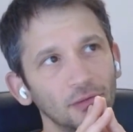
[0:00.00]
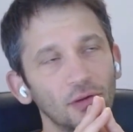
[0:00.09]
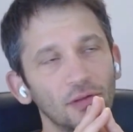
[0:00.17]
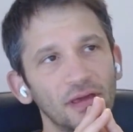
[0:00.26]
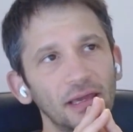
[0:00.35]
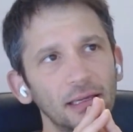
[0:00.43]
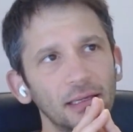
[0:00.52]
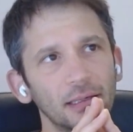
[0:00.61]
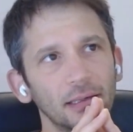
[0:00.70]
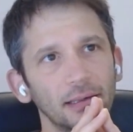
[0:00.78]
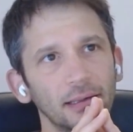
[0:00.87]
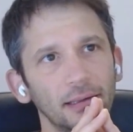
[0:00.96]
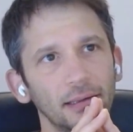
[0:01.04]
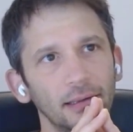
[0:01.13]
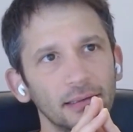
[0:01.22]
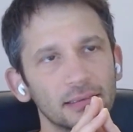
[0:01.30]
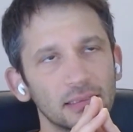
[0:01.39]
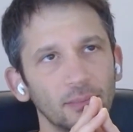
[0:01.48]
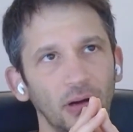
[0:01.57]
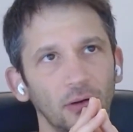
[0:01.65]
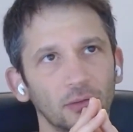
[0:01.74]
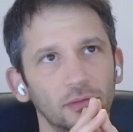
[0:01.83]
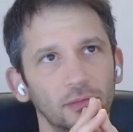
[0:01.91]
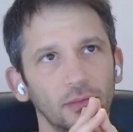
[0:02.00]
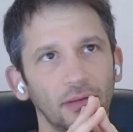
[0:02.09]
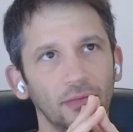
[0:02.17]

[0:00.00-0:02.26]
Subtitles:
do you think it's about